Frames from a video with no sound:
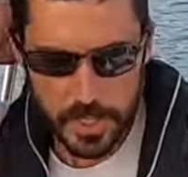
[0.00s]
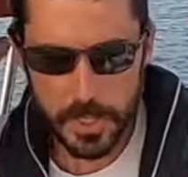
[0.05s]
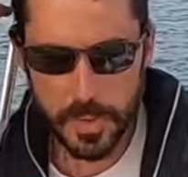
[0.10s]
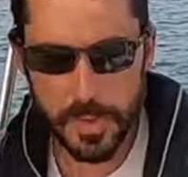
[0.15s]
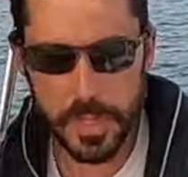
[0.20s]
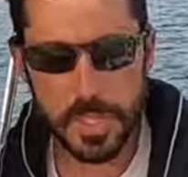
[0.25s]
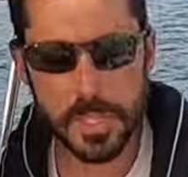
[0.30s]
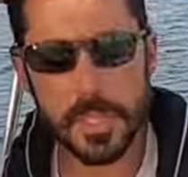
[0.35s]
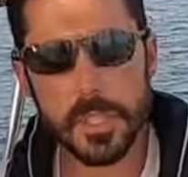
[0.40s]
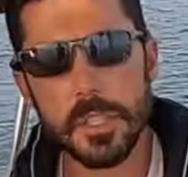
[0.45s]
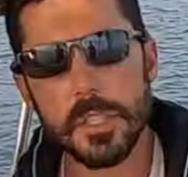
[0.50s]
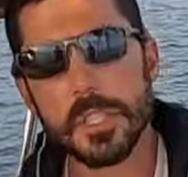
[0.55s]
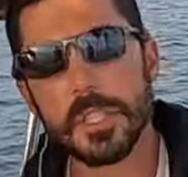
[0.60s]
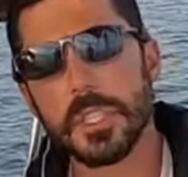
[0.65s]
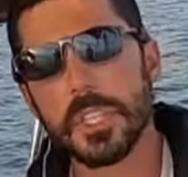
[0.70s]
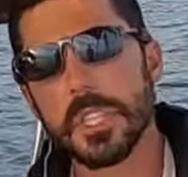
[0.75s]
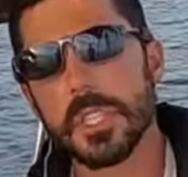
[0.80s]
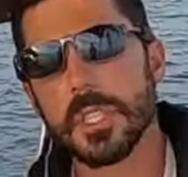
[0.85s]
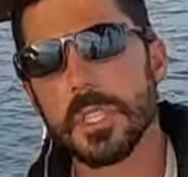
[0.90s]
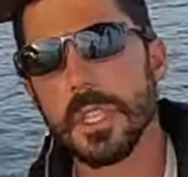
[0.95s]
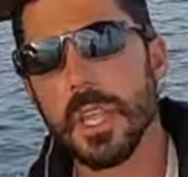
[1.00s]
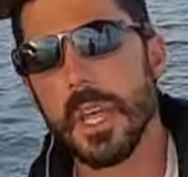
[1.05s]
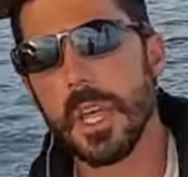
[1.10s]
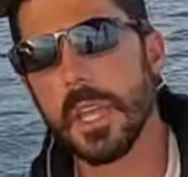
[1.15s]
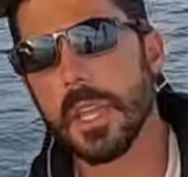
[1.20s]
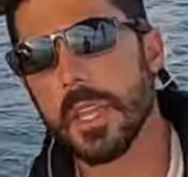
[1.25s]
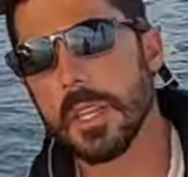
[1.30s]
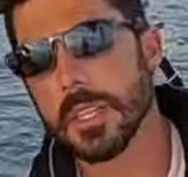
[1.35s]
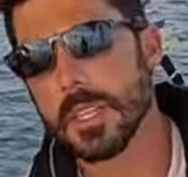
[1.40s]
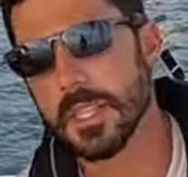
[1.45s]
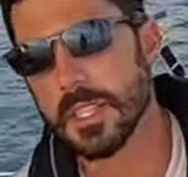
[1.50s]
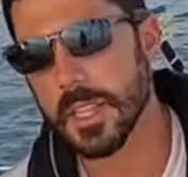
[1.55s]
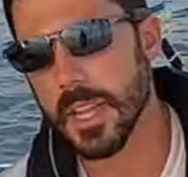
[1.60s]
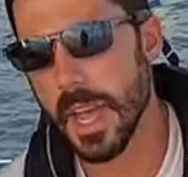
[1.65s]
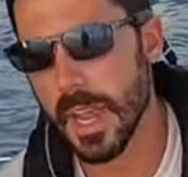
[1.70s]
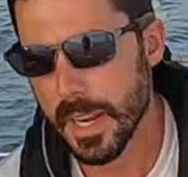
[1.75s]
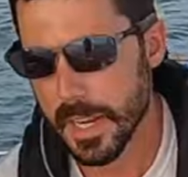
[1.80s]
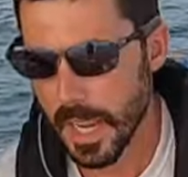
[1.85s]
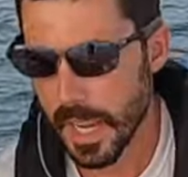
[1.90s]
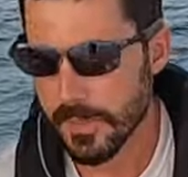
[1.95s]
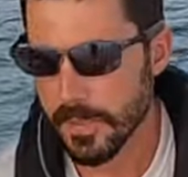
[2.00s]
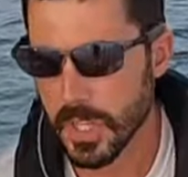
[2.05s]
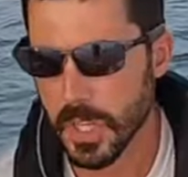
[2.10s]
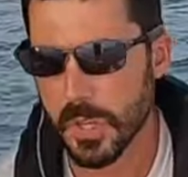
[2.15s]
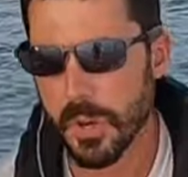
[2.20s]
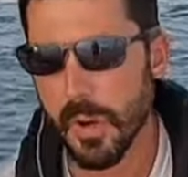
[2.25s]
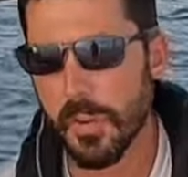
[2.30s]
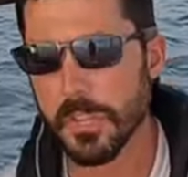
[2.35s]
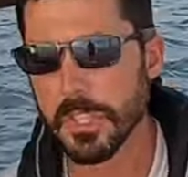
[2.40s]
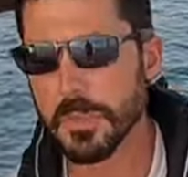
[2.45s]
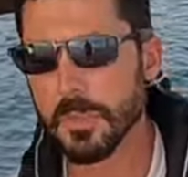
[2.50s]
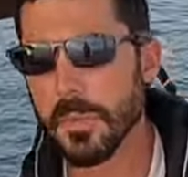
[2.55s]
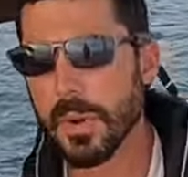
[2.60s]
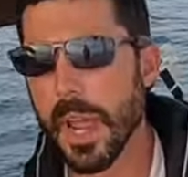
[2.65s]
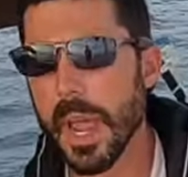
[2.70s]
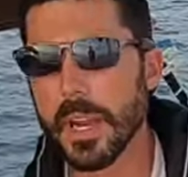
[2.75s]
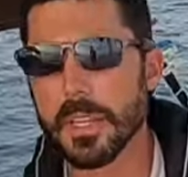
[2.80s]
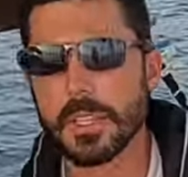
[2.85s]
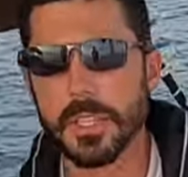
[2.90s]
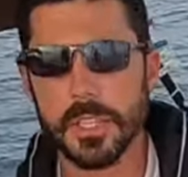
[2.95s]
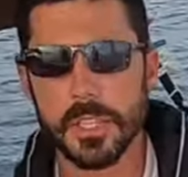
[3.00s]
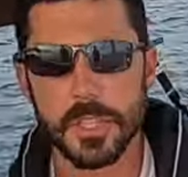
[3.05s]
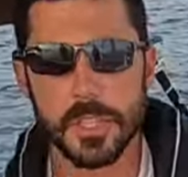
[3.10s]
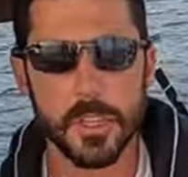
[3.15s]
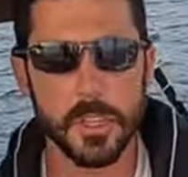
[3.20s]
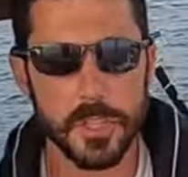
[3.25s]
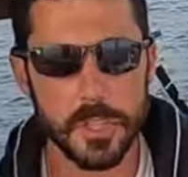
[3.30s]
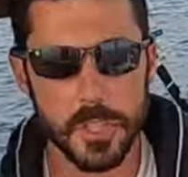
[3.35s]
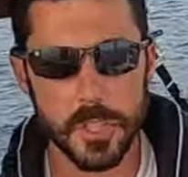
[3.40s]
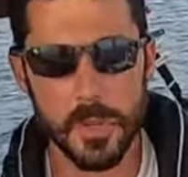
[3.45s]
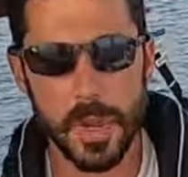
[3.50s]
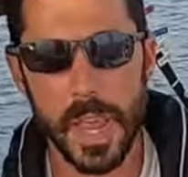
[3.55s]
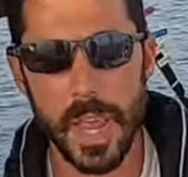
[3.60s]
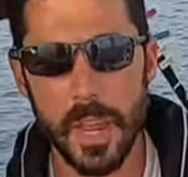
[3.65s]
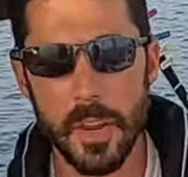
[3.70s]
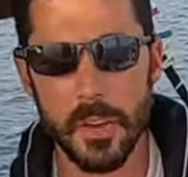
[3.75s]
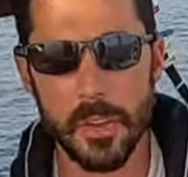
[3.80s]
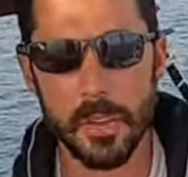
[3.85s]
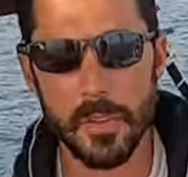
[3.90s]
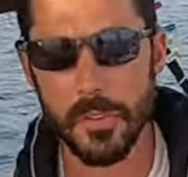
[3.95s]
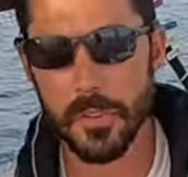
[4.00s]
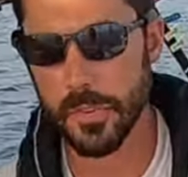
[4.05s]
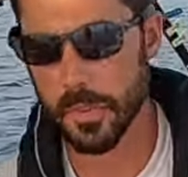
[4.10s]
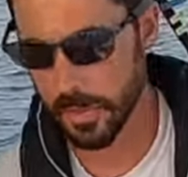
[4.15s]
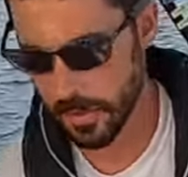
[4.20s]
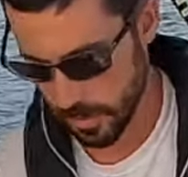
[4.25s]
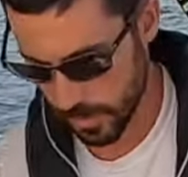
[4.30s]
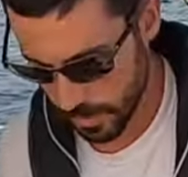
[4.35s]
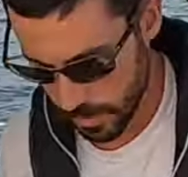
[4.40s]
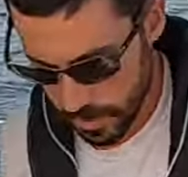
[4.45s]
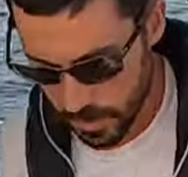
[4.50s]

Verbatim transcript: So this is just like in skydiving, you always practice your two handles.